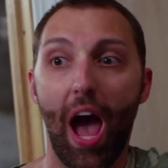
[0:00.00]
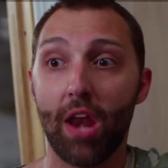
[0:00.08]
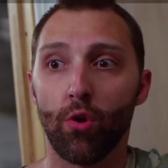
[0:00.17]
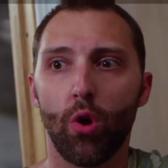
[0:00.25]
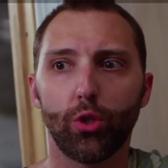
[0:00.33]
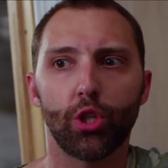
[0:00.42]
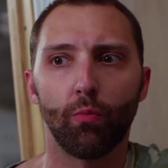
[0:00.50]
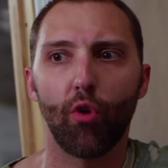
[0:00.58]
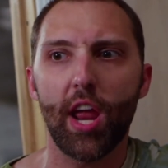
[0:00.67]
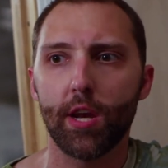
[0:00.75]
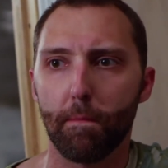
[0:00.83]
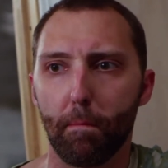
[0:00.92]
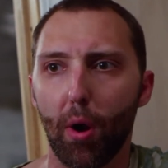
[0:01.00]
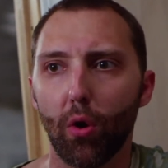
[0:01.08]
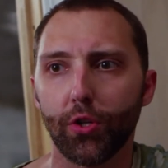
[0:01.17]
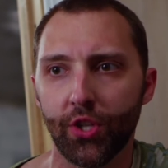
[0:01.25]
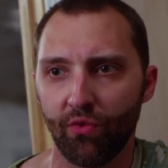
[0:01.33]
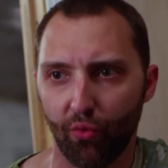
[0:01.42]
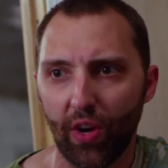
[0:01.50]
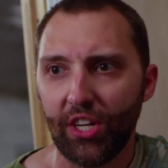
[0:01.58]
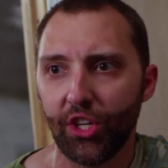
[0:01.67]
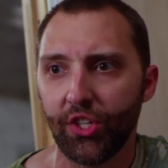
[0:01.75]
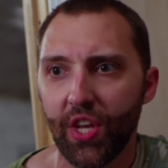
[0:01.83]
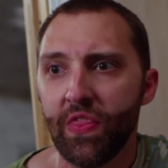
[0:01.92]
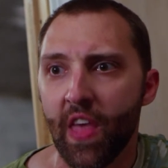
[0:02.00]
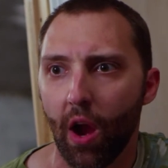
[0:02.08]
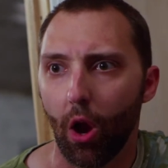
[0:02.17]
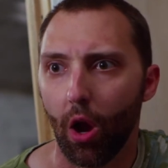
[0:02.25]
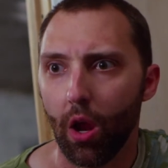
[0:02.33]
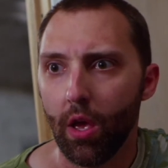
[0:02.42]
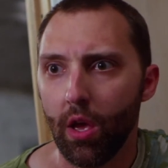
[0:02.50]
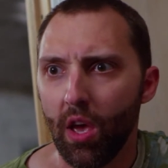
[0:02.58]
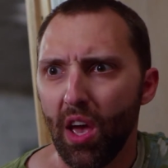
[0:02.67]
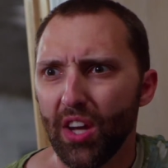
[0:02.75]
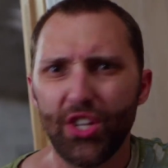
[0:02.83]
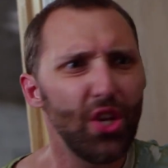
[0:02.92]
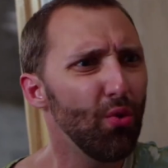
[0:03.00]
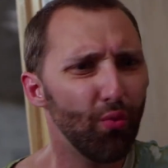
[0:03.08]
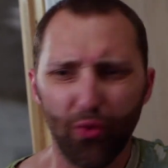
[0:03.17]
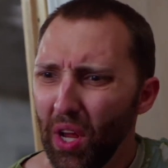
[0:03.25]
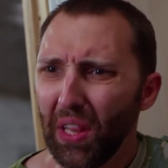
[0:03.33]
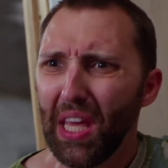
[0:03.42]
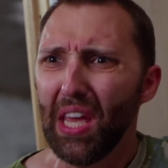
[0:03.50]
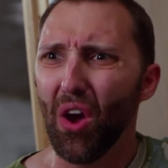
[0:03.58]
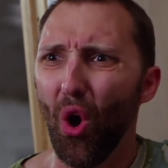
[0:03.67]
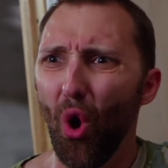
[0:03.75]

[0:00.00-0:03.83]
I don't know, some random person reaches in there? Do you really